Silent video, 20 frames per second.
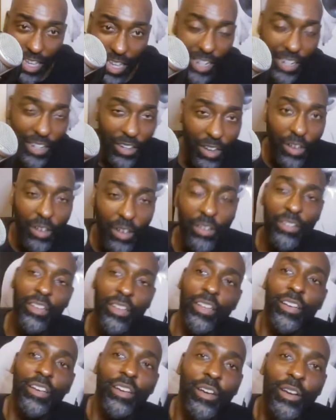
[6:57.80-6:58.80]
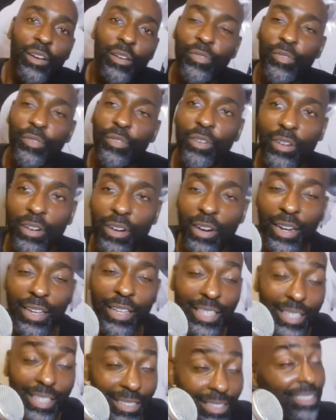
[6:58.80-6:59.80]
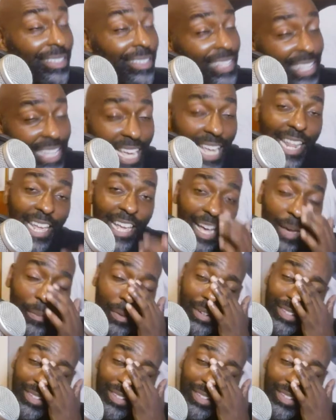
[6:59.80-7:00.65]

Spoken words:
you know, for getting up